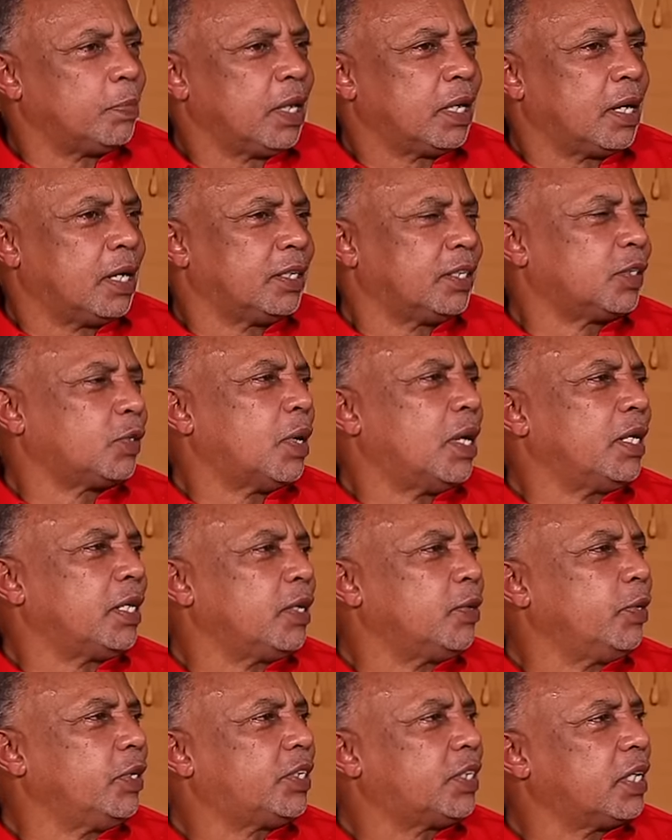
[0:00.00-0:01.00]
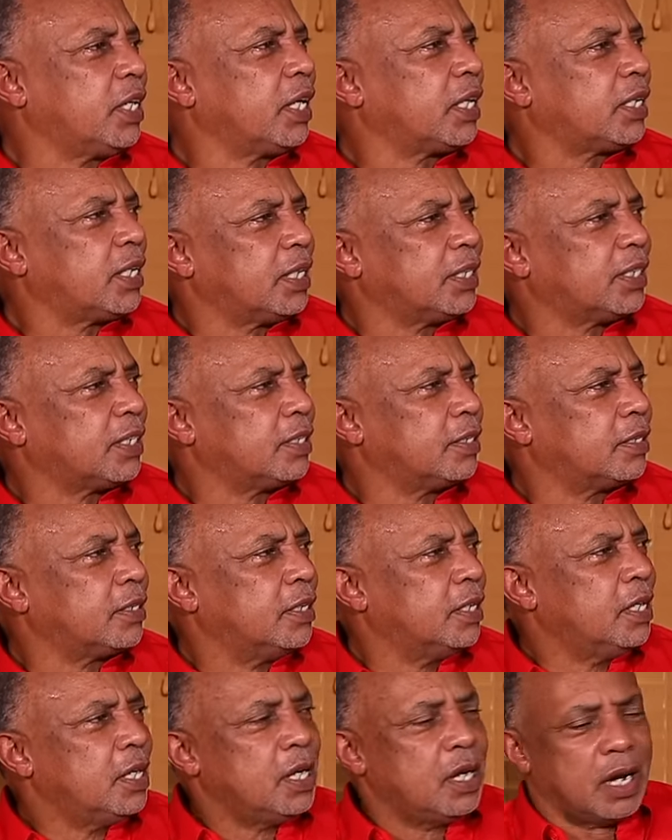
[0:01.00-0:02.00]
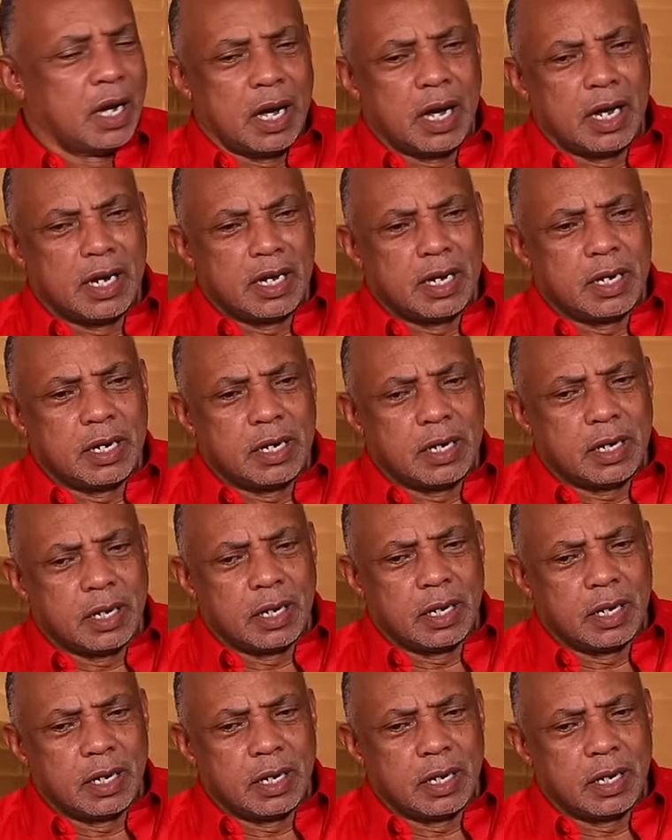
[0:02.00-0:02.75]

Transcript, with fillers: because it's one thing with selectors, you know, and